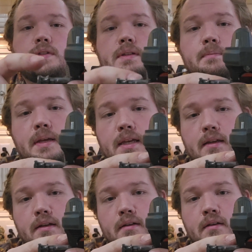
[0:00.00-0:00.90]
the
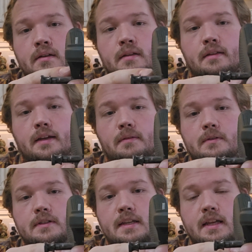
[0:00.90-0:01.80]
pin that
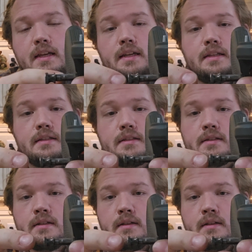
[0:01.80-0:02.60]
retains